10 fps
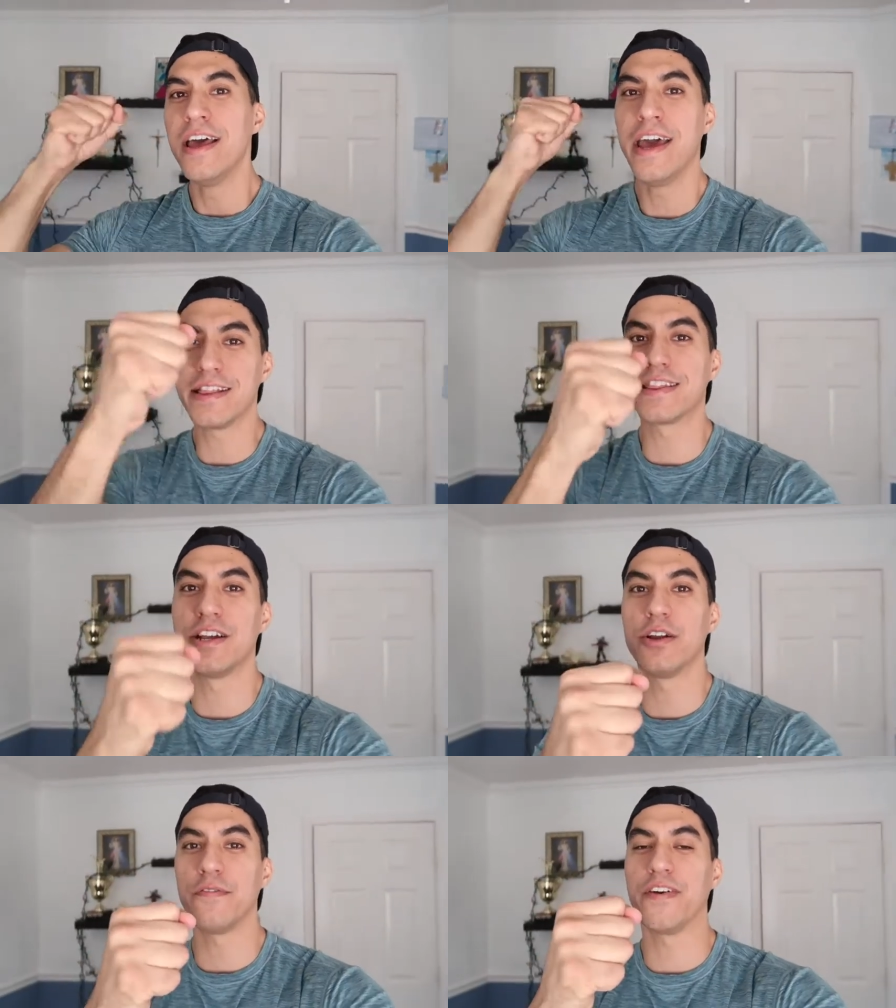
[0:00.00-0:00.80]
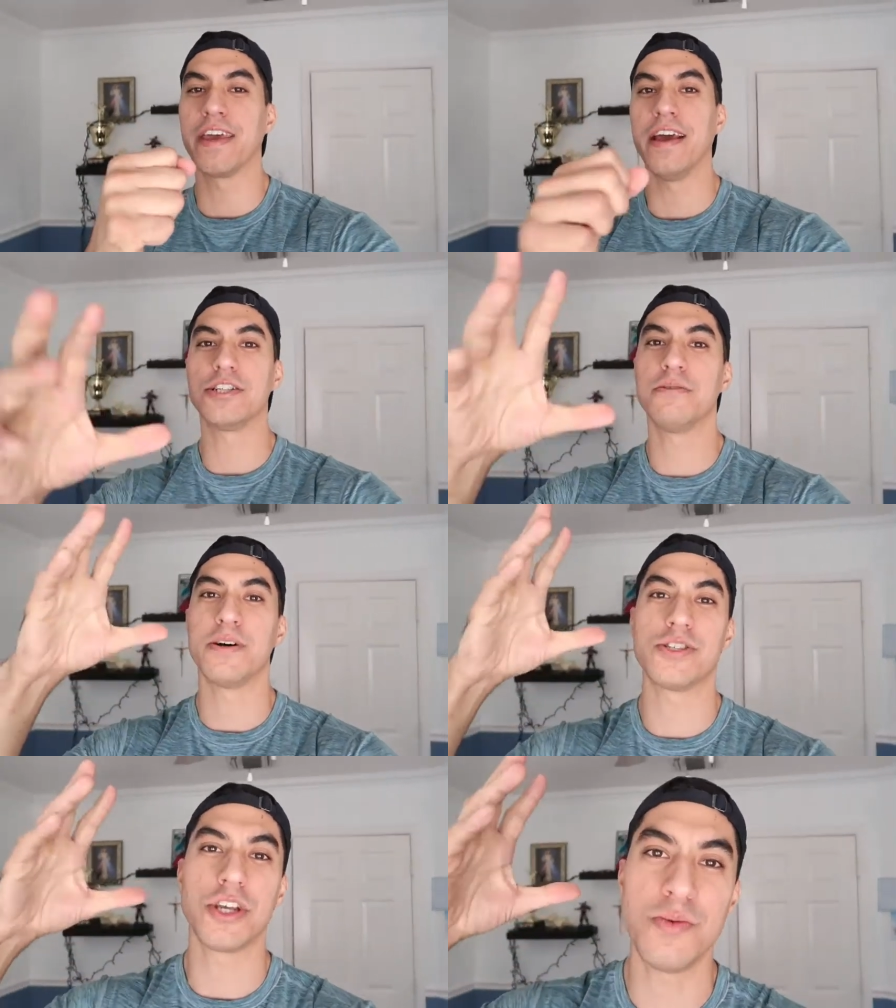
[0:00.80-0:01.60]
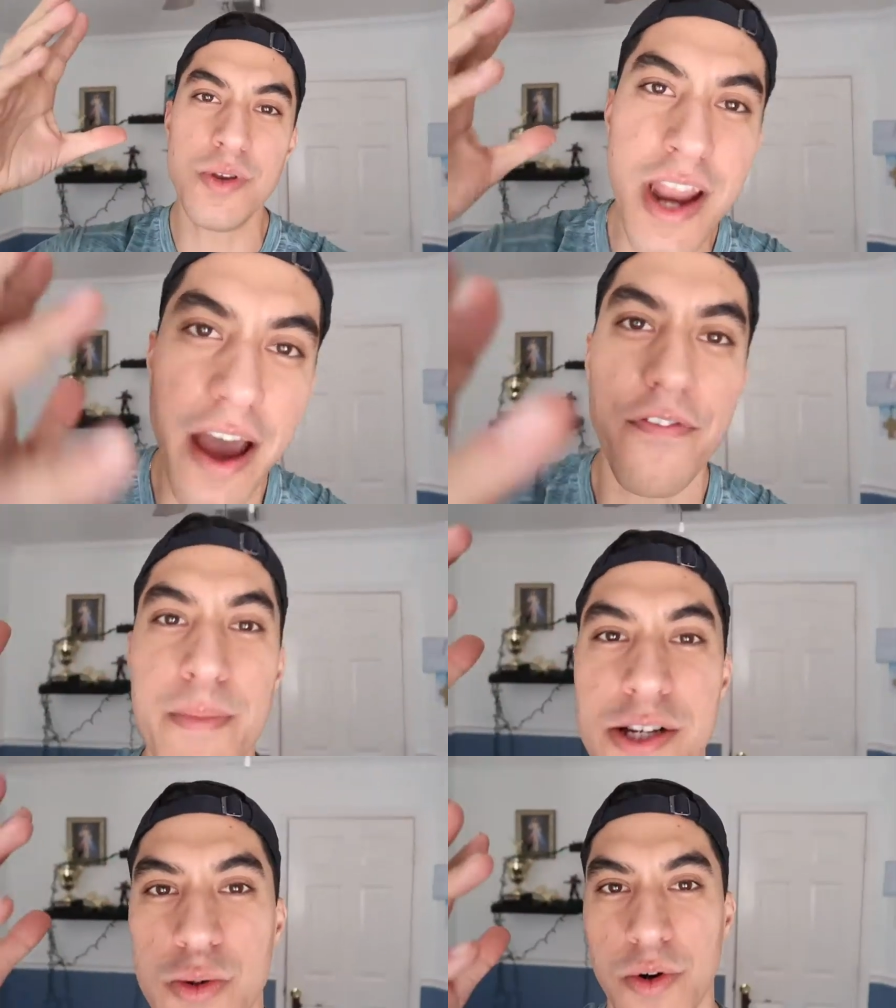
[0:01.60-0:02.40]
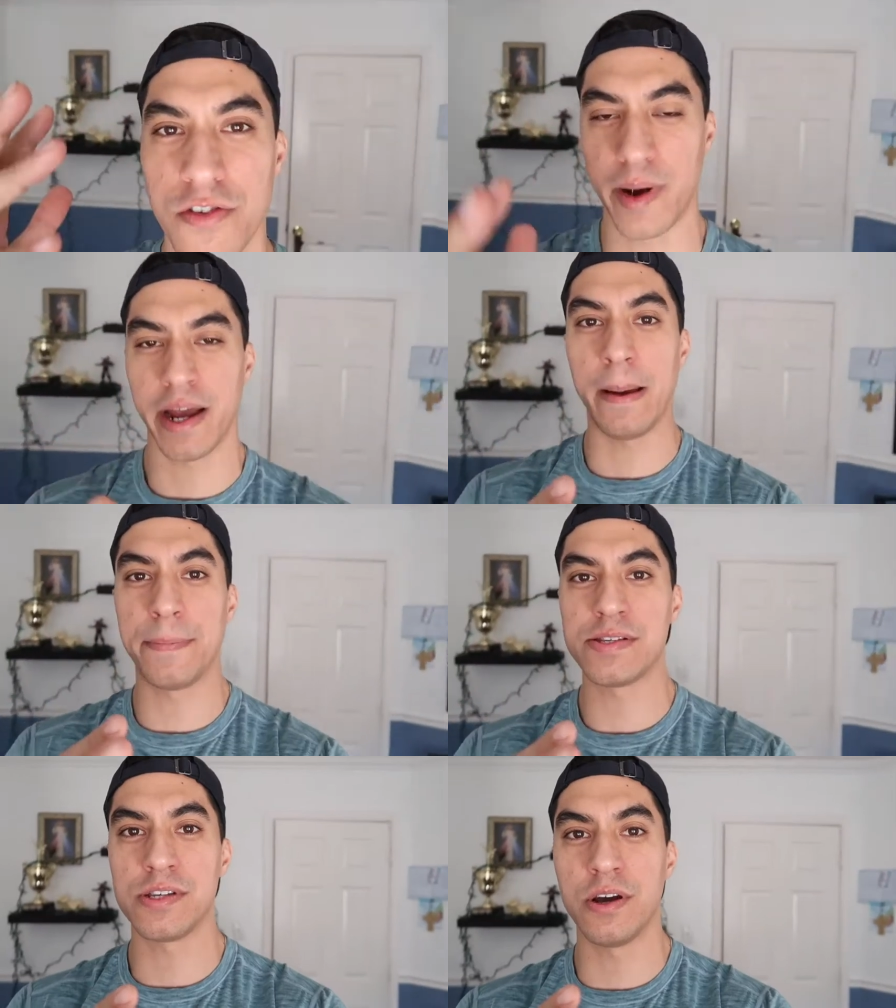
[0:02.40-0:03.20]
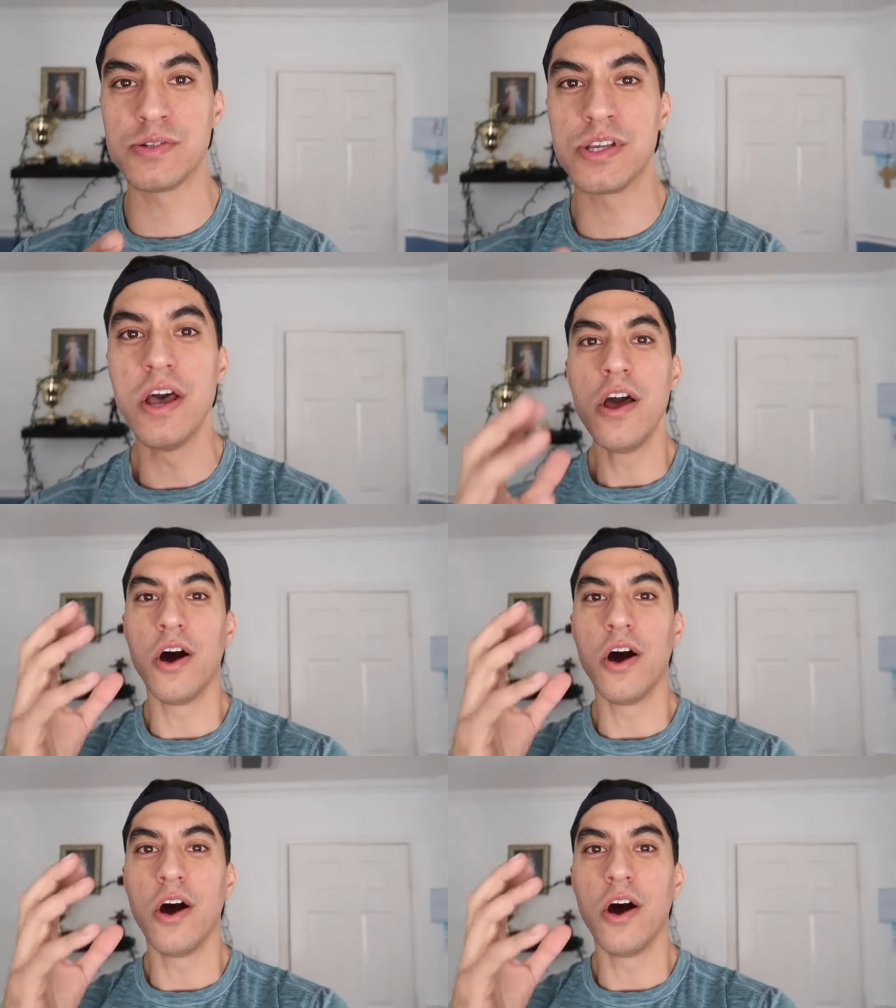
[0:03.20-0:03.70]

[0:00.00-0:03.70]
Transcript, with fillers: hit the notification bell so you never miss one of my episodes.